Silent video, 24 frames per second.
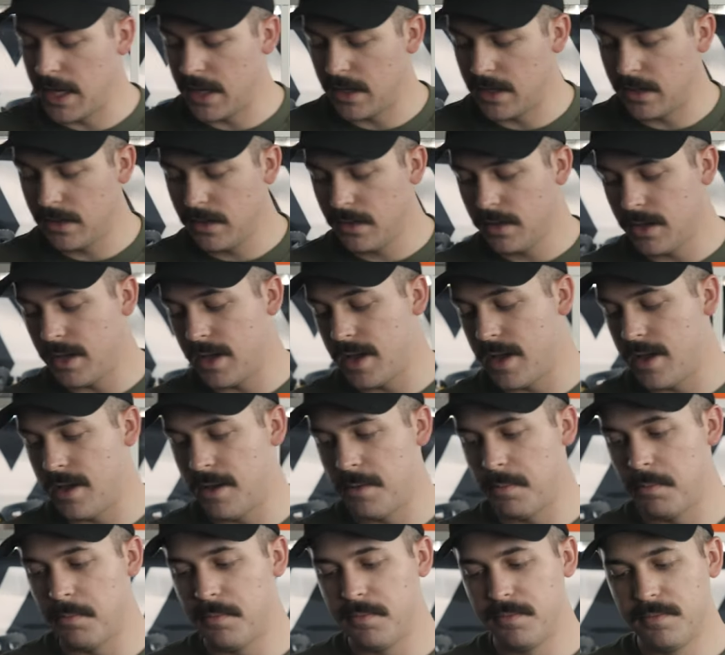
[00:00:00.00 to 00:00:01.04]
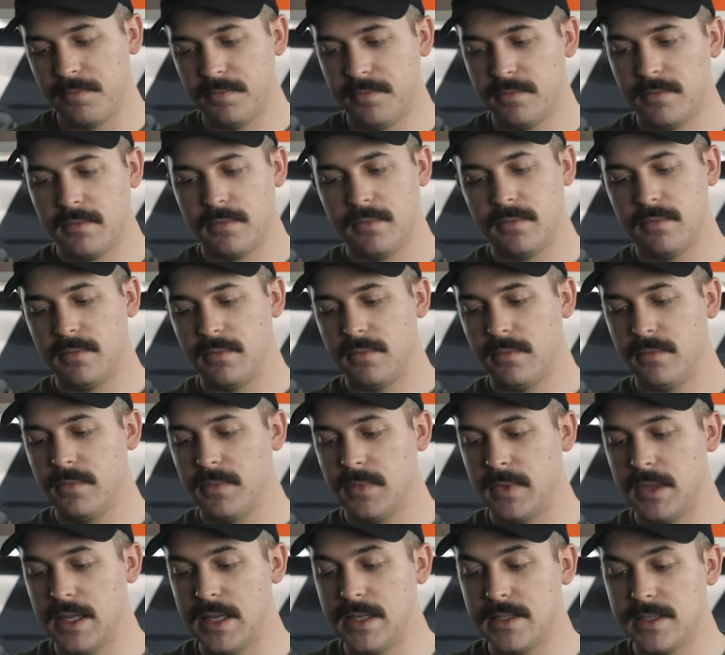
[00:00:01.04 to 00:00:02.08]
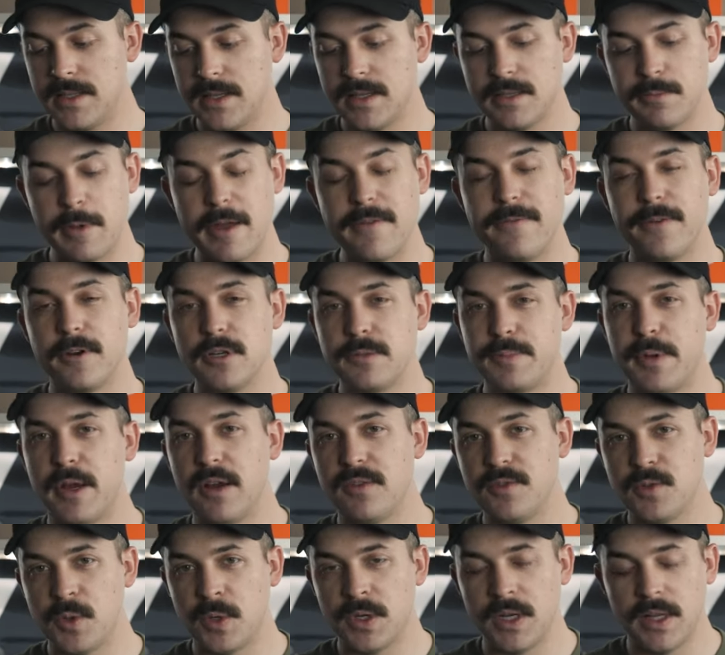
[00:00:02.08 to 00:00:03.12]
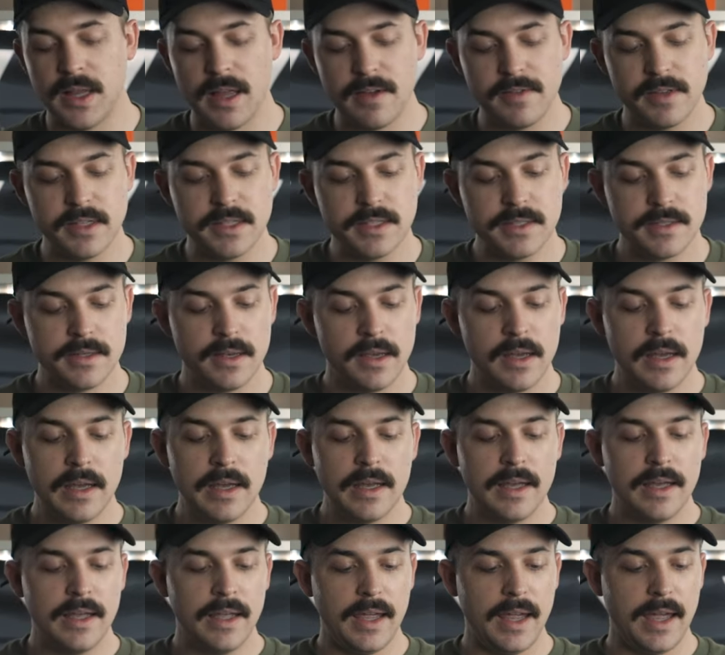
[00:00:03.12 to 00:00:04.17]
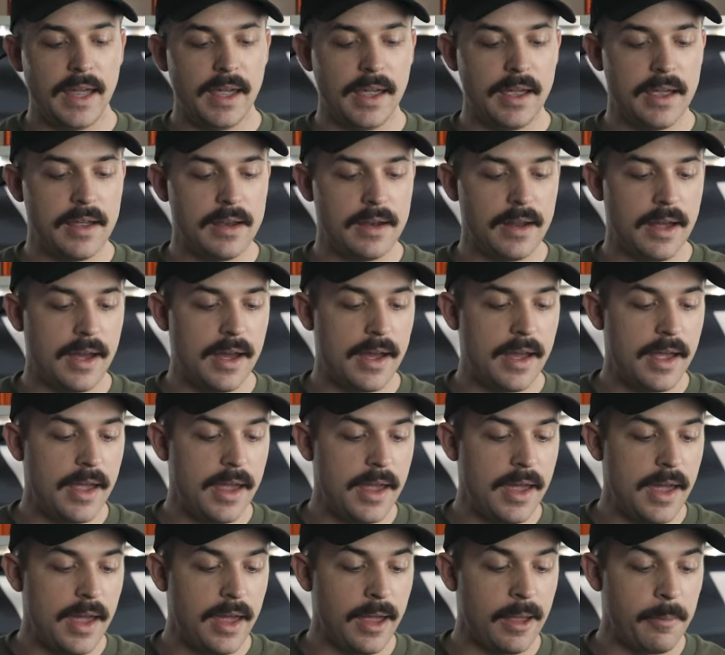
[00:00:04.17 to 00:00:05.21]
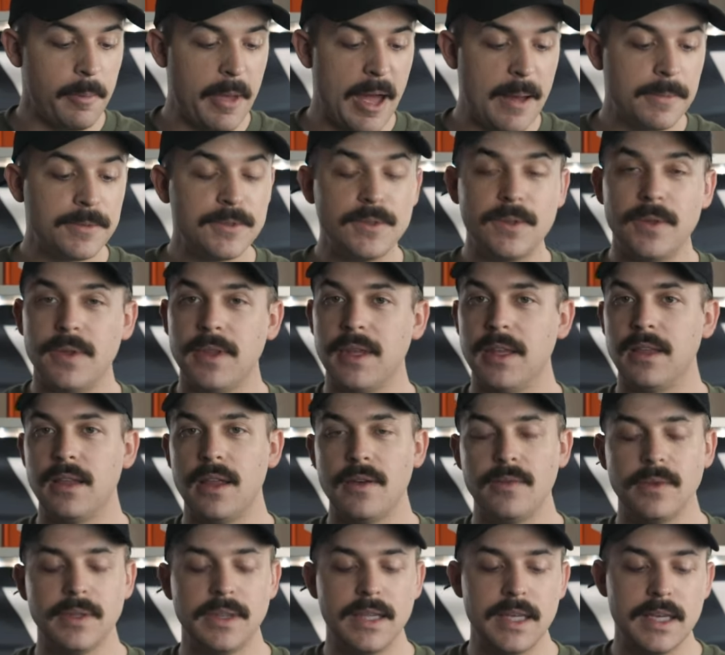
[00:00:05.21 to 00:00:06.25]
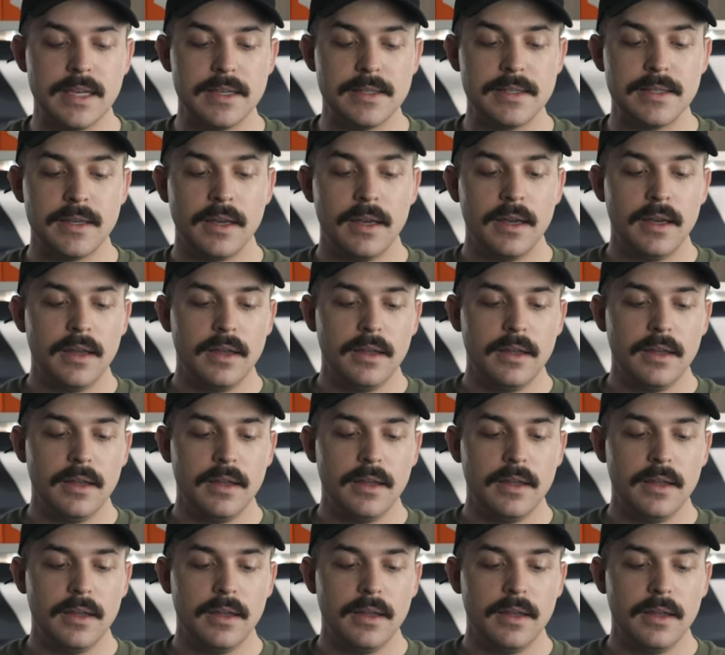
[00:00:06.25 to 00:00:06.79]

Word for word: man. Um, this is my first pair of Jordan elevens, and I am absolutely in love with these.